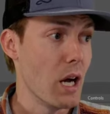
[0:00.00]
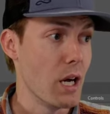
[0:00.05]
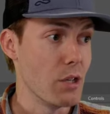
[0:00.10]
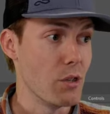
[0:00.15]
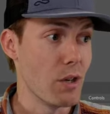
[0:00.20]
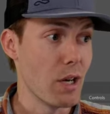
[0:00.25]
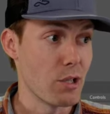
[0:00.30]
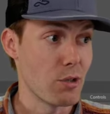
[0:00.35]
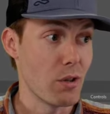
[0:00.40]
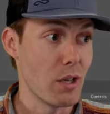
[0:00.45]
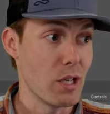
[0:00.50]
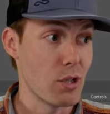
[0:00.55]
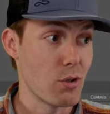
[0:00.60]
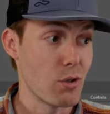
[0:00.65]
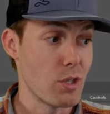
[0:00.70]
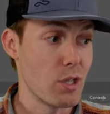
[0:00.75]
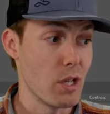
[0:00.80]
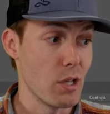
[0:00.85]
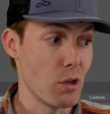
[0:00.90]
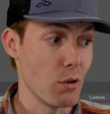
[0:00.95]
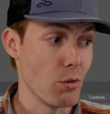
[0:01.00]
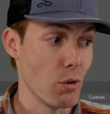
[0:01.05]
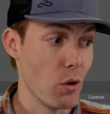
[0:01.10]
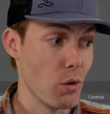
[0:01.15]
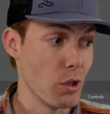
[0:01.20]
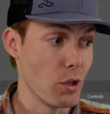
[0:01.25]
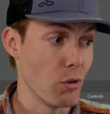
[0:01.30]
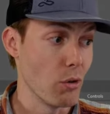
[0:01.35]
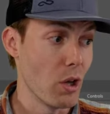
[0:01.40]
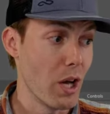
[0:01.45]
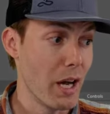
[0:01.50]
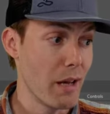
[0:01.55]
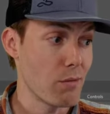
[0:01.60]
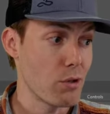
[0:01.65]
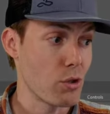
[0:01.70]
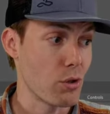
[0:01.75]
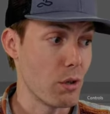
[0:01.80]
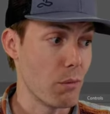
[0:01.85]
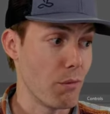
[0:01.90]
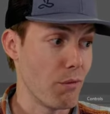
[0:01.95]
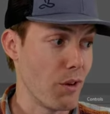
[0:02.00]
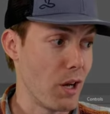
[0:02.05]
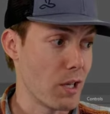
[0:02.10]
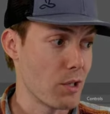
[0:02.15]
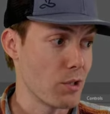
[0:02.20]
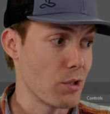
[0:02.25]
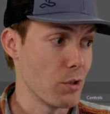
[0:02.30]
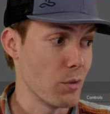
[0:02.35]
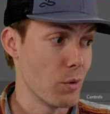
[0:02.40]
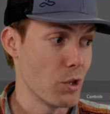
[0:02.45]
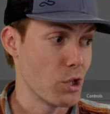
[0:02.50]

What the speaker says: you guys are interested in growing your live stream faster,